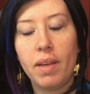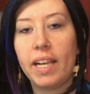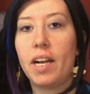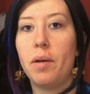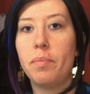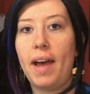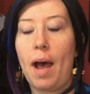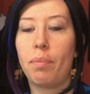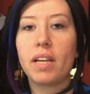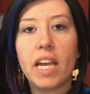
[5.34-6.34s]
makeup
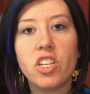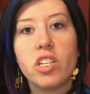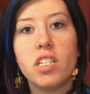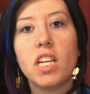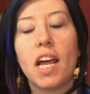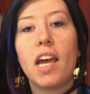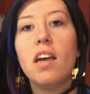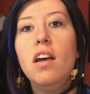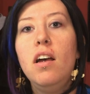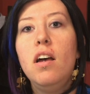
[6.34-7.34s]
application
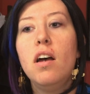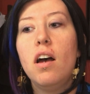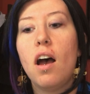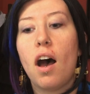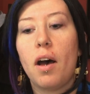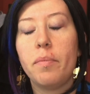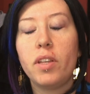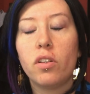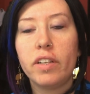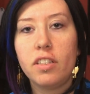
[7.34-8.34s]
today.
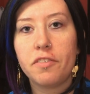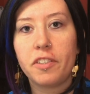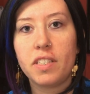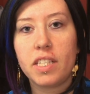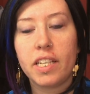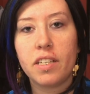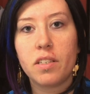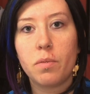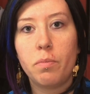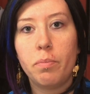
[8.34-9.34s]
The only difference
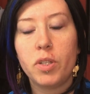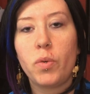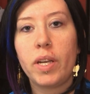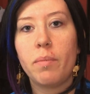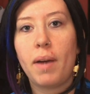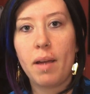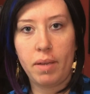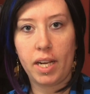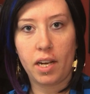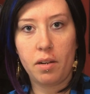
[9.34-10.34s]
is between my
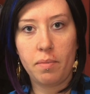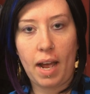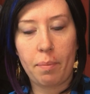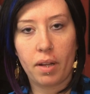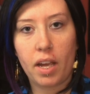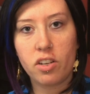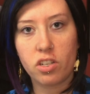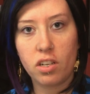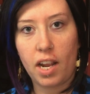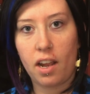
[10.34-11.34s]
makeup
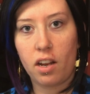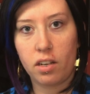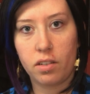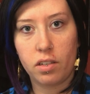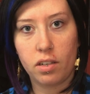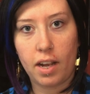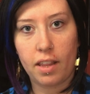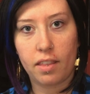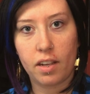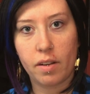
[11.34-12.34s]
application and
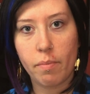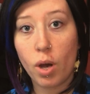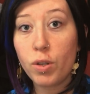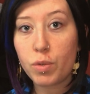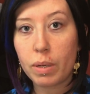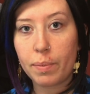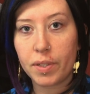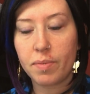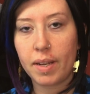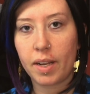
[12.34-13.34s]
I think most
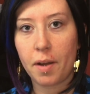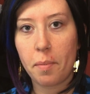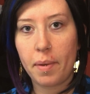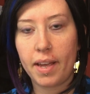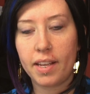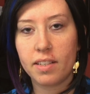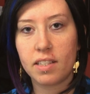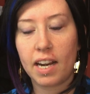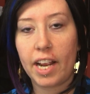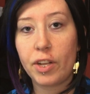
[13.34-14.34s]
people's makeup
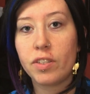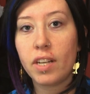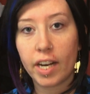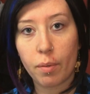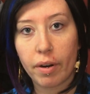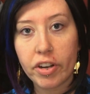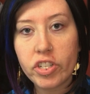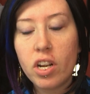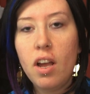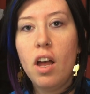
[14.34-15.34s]
is that I use an
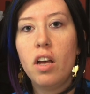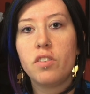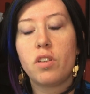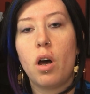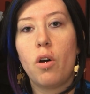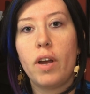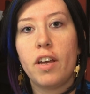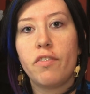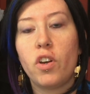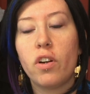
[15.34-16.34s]
airbrush. So
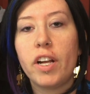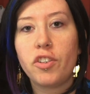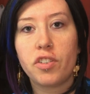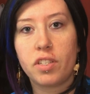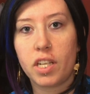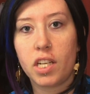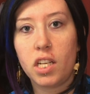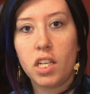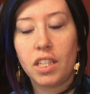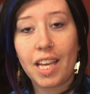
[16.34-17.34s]
if you're
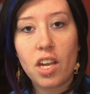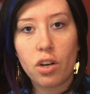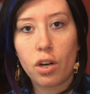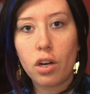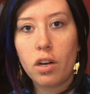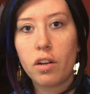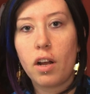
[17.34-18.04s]
interested later,